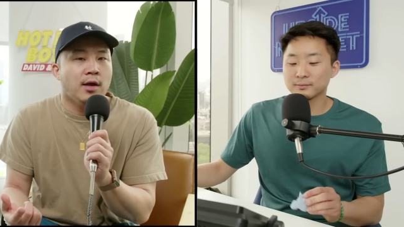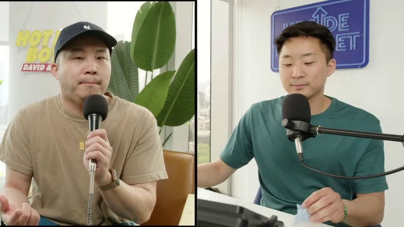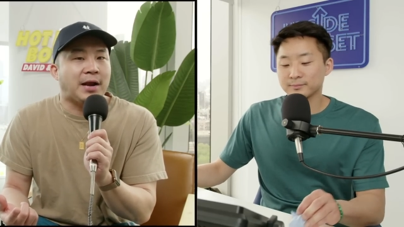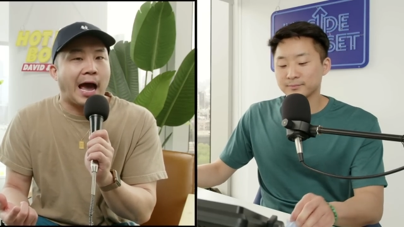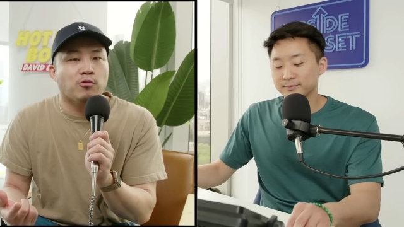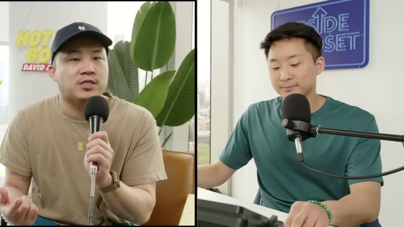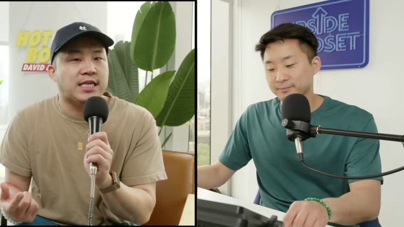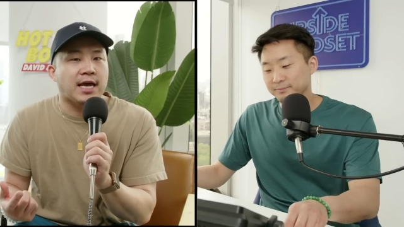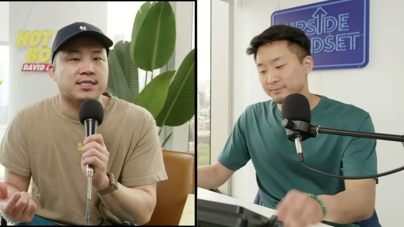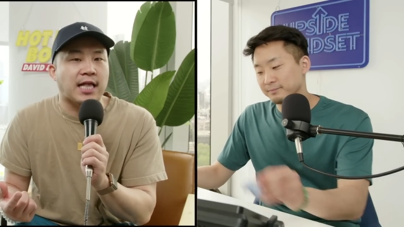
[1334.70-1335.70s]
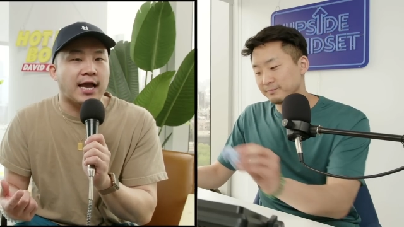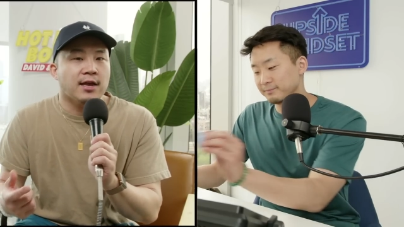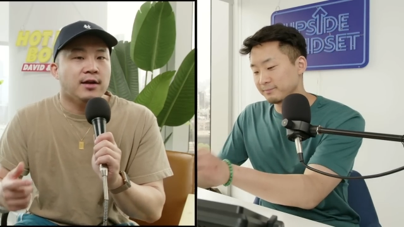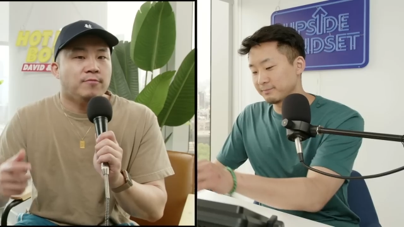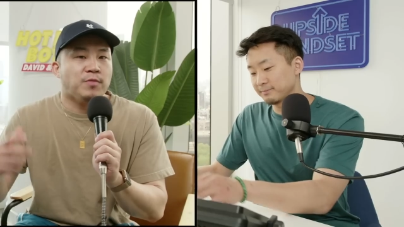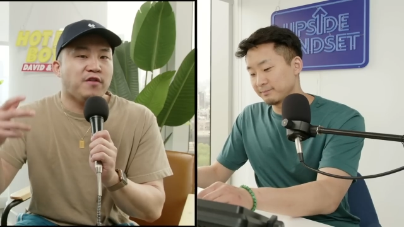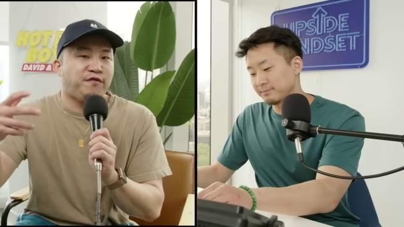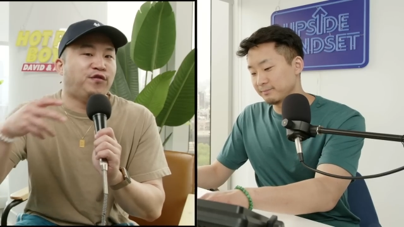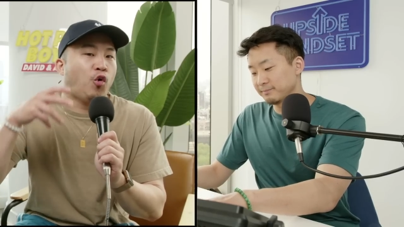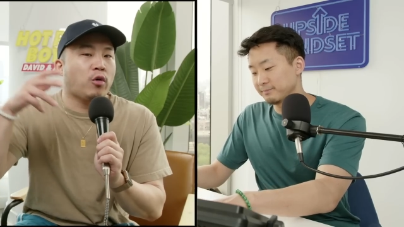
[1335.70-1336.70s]
Speaker 1: but I would say it's like if
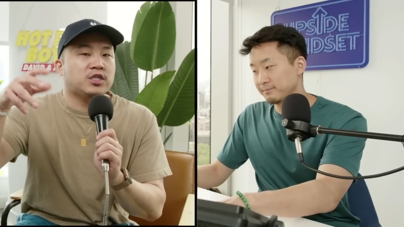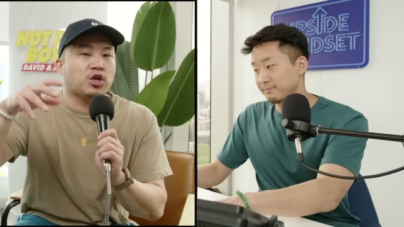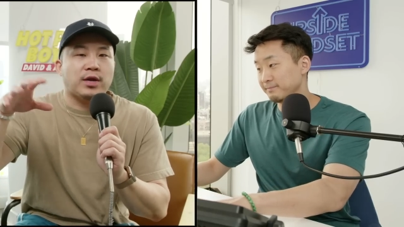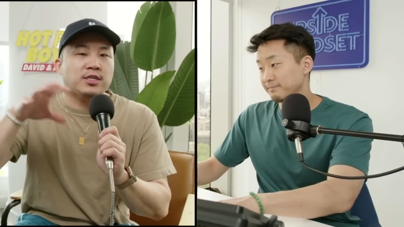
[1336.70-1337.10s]
forest green.